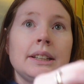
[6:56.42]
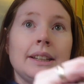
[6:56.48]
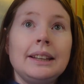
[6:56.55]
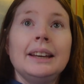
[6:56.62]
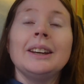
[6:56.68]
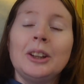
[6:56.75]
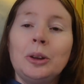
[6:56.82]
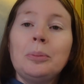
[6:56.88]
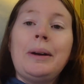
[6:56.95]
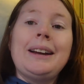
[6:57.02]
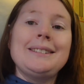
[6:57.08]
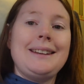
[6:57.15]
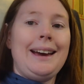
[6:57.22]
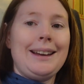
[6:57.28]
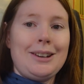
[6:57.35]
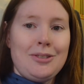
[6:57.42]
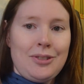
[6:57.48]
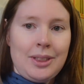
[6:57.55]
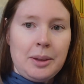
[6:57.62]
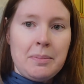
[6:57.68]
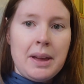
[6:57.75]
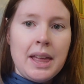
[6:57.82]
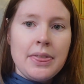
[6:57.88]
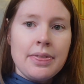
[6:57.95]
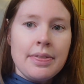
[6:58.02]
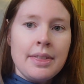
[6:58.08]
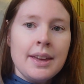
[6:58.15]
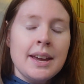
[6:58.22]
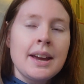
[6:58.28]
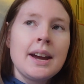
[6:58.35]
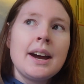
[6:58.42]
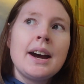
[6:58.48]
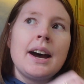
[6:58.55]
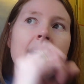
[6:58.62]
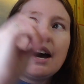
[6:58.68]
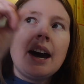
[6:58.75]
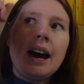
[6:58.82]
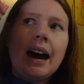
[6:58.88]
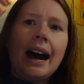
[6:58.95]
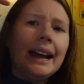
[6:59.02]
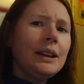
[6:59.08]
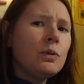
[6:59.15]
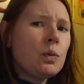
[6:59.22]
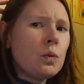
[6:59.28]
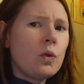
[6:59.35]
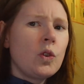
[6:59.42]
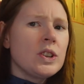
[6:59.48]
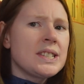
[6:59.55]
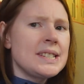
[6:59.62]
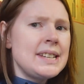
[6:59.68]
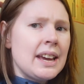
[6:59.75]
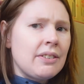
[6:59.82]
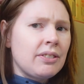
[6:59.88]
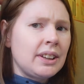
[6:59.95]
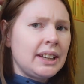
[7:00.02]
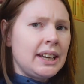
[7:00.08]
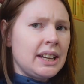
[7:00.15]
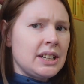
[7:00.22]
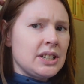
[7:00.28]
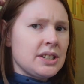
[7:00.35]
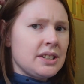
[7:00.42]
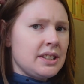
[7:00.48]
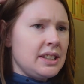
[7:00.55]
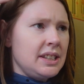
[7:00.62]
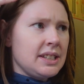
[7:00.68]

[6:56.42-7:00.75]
kill my data for the month. I was definitely under the